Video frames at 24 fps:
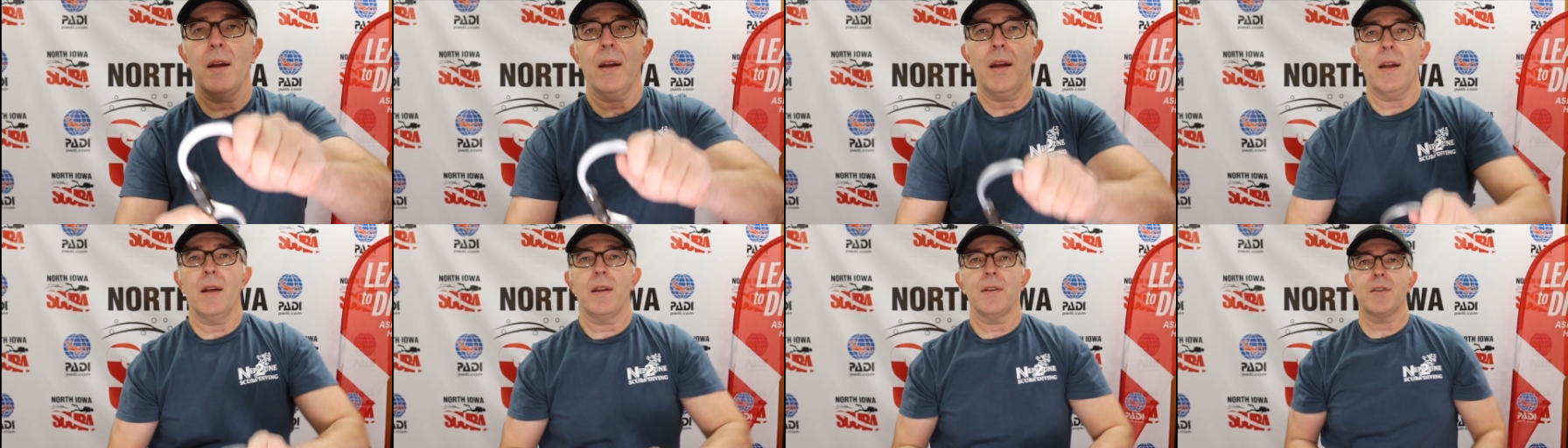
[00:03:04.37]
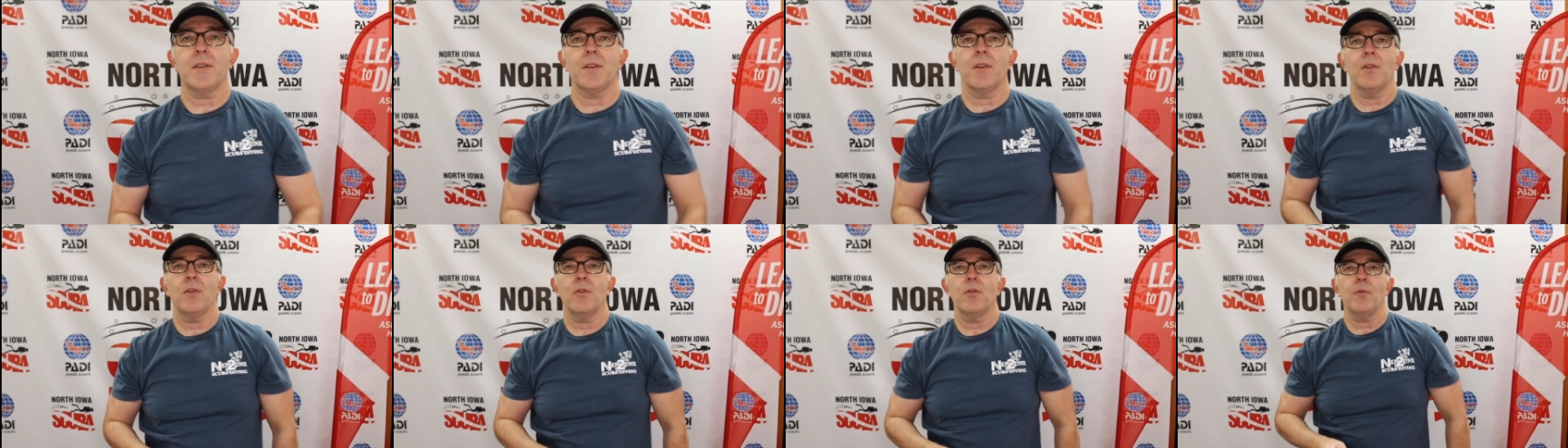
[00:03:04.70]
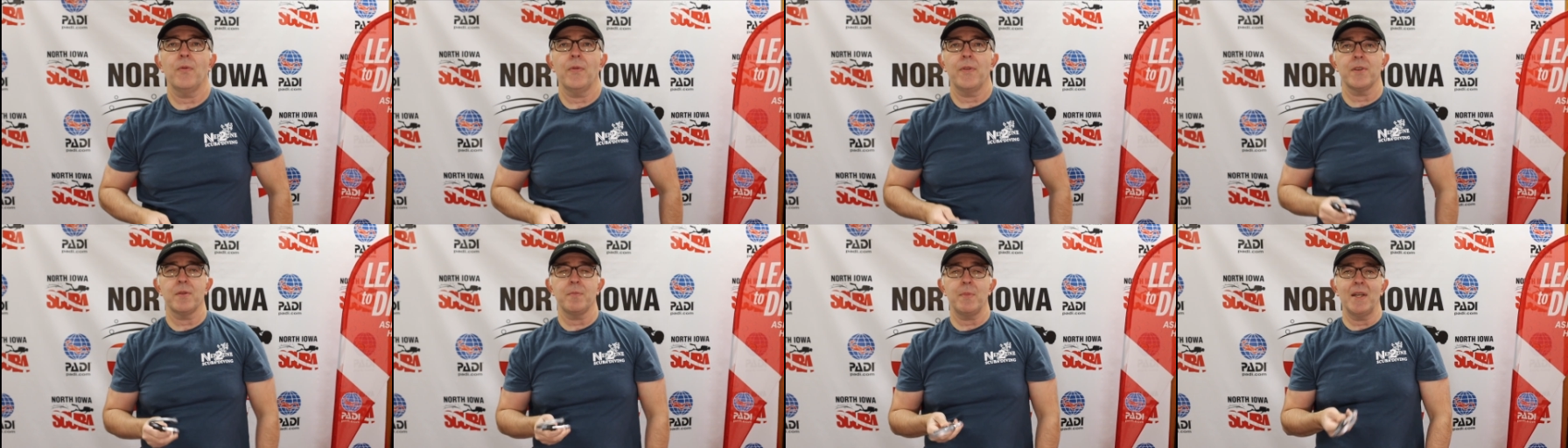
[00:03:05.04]
And
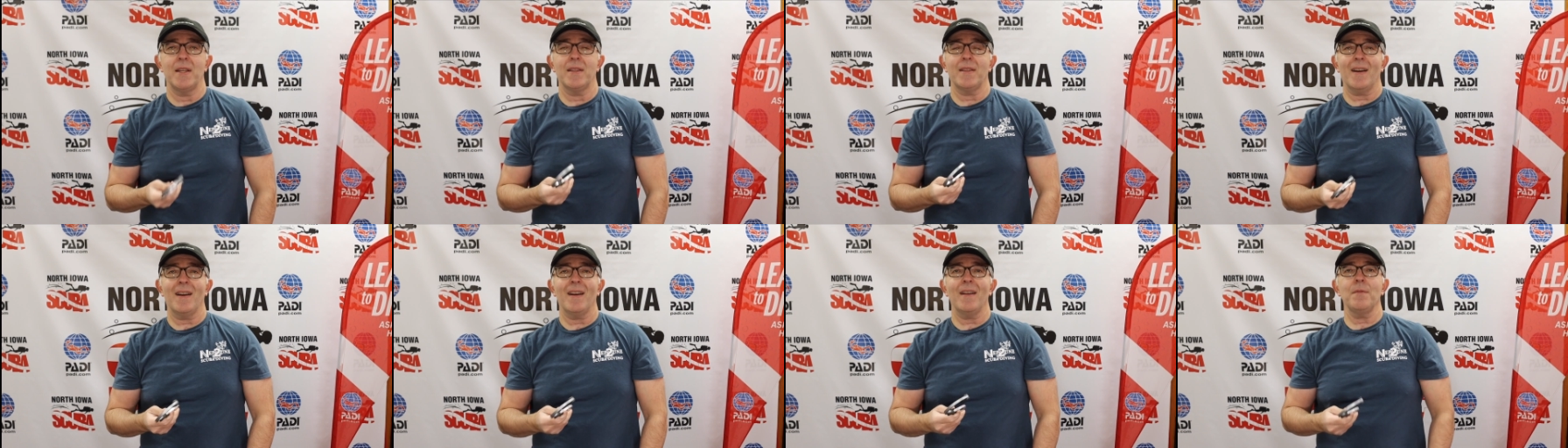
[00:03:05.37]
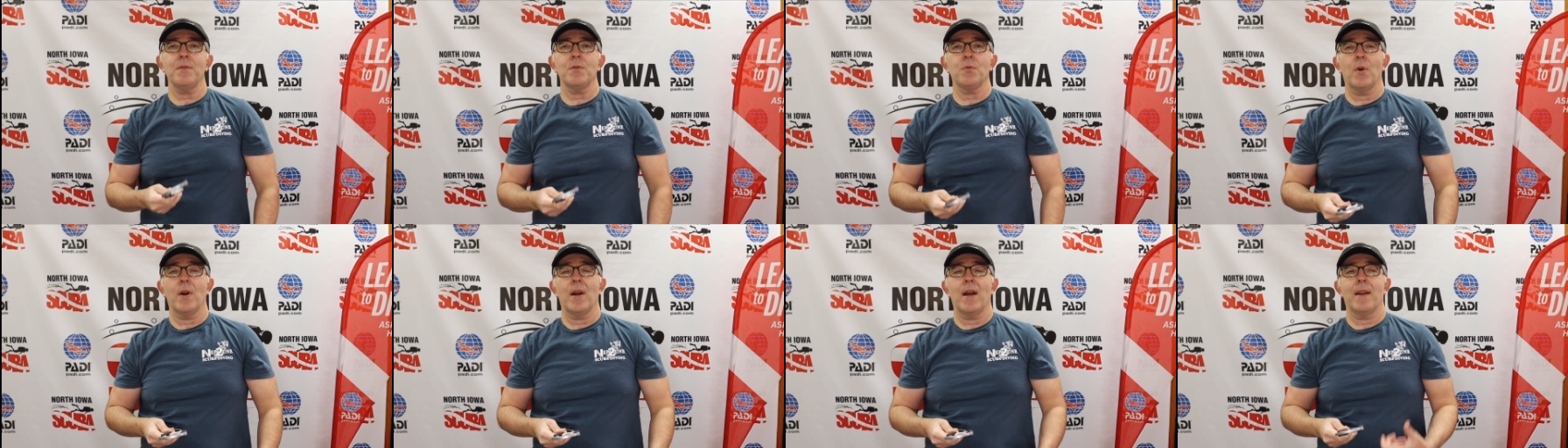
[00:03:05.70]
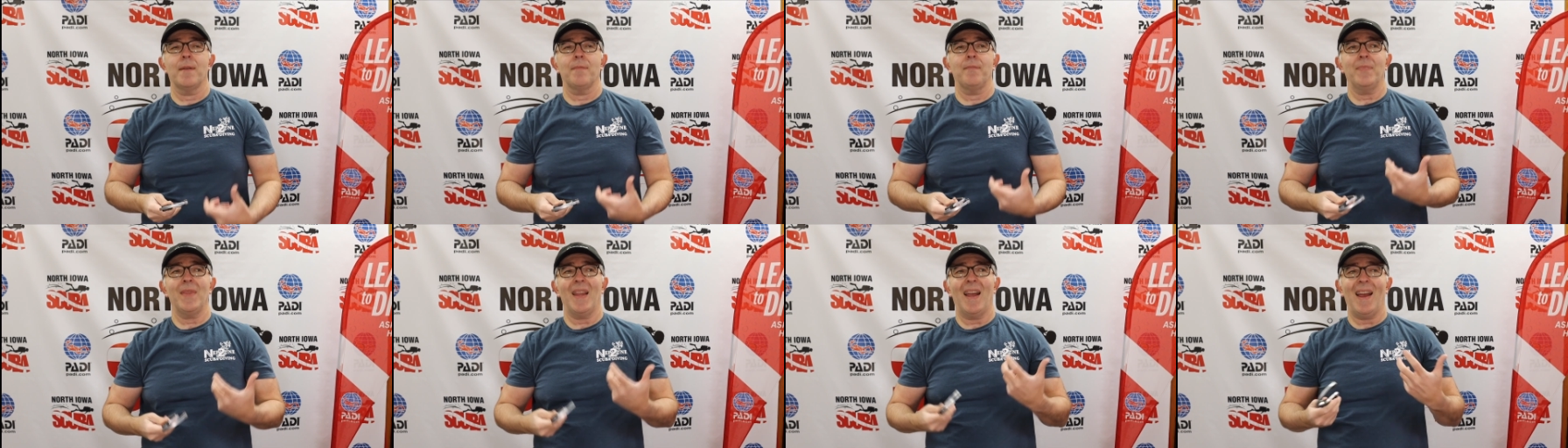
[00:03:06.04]
so there's been times
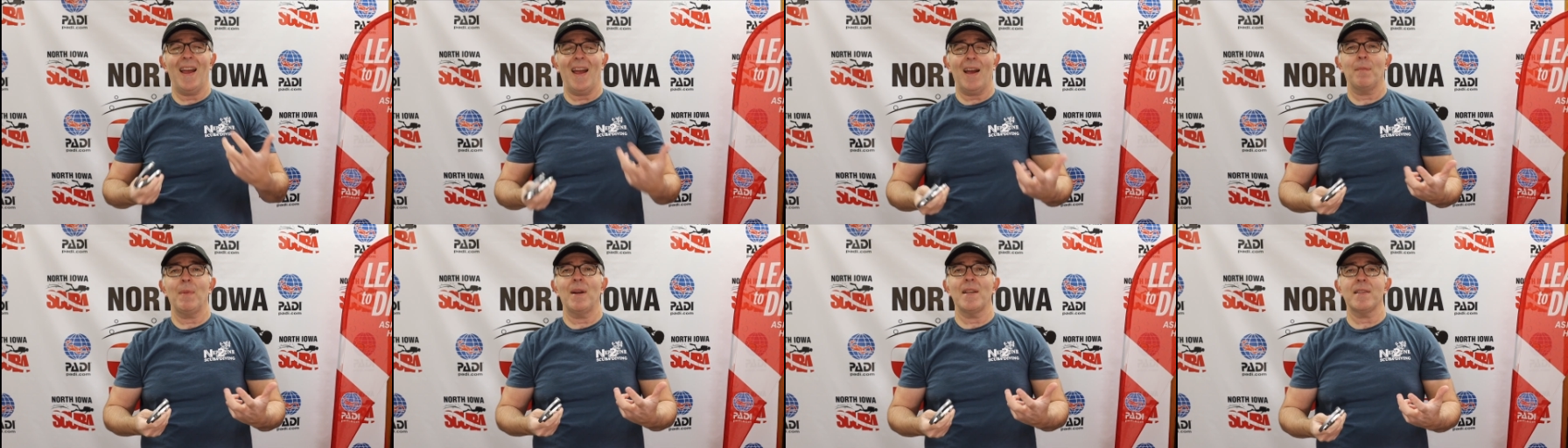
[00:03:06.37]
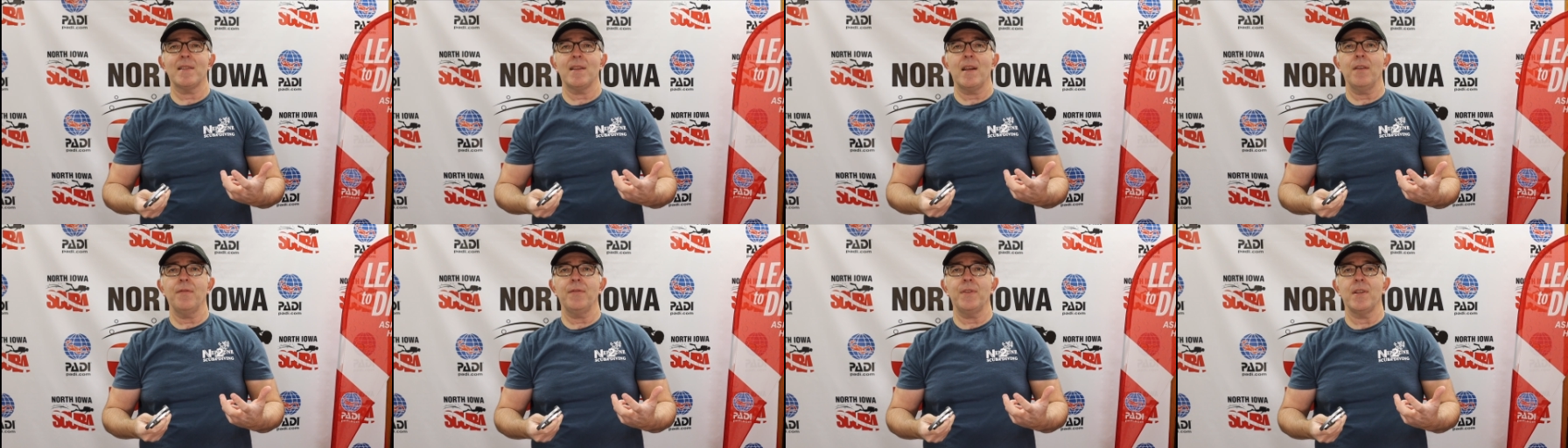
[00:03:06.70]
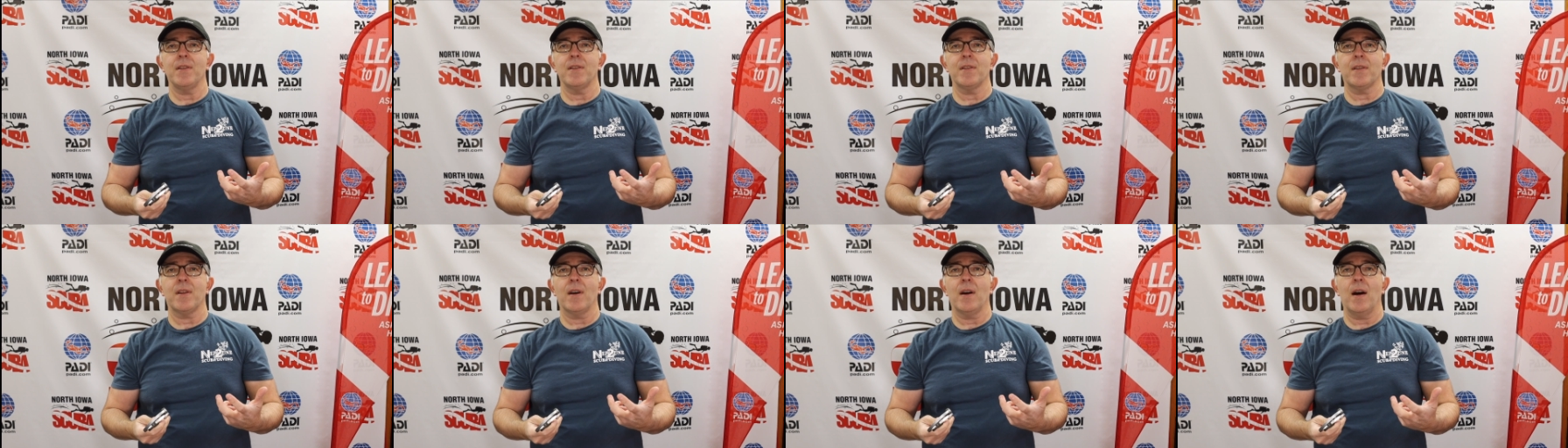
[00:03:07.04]
when at my
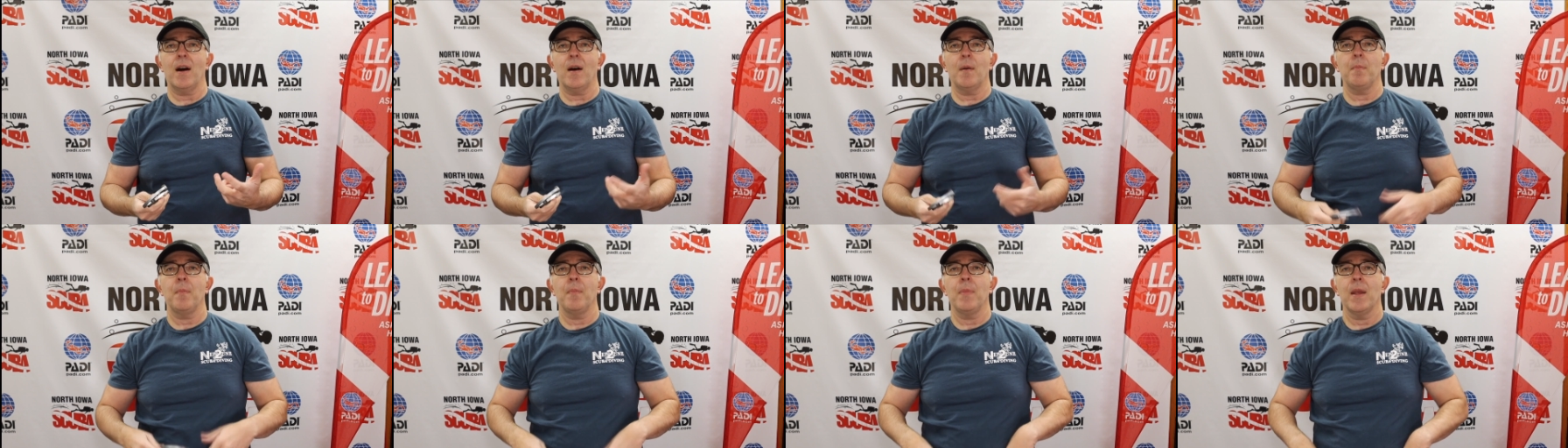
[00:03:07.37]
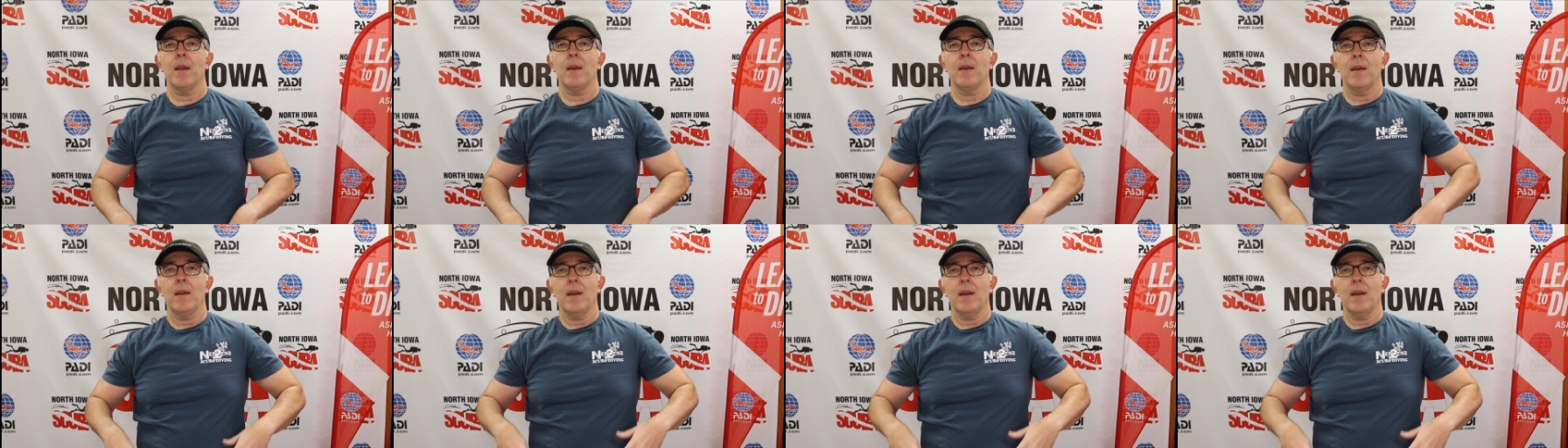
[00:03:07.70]
safety stop,